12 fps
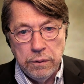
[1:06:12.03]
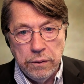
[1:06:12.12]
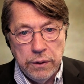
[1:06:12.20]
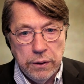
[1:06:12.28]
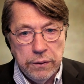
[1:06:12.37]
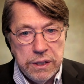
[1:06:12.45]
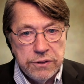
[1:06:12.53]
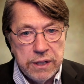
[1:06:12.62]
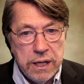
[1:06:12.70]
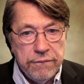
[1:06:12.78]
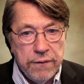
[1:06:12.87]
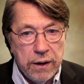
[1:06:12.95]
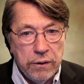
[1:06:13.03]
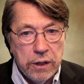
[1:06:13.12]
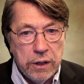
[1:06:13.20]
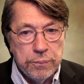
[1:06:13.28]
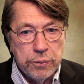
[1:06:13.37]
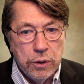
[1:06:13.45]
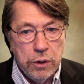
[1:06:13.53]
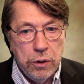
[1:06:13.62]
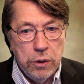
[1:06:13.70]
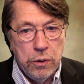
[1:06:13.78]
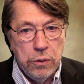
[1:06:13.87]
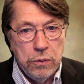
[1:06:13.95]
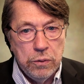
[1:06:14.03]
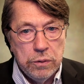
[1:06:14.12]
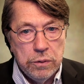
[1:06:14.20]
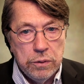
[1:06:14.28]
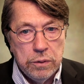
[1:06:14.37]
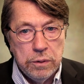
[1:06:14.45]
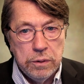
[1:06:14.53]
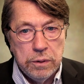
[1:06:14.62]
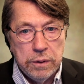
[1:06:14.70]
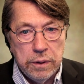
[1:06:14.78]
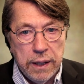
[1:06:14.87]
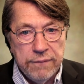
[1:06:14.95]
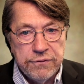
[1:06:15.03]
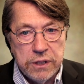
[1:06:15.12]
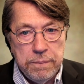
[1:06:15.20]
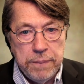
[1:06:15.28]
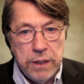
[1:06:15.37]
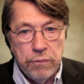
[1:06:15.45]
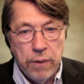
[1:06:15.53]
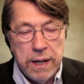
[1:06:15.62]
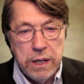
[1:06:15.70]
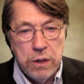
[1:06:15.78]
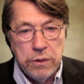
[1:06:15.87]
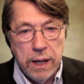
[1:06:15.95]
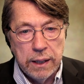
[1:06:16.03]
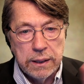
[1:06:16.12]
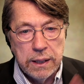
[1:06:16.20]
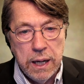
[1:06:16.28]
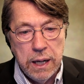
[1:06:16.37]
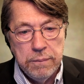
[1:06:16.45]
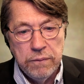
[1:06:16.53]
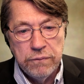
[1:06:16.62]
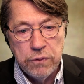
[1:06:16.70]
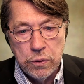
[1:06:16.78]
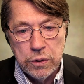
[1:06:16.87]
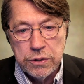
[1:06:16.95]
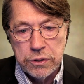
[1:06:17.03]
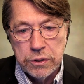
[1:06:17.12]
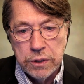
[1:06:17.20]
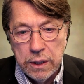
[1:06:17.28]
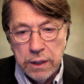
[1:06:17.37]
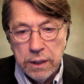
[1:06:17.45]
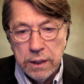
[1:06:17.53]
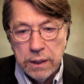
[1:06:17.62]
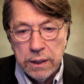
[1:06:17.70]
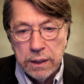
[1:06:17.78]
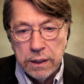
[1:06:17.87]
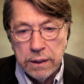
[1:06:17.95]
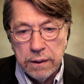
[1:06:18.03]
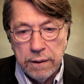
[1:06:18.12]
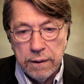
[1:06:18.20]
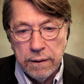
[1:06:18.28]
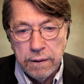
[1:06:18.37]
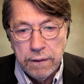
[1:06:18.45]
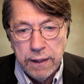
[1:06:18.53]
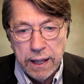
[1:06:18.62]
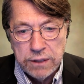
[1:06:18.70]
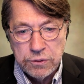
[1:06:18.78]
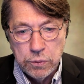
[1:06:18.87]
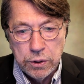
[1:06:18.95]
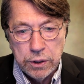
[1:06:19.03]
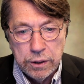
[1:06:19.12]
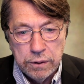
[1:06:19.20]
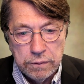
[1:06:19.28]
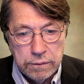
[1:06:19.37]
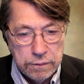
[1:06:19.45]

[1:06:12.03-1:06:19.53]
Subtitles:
there is a Final Cut Pro, FCPRadio.com, of course. That's where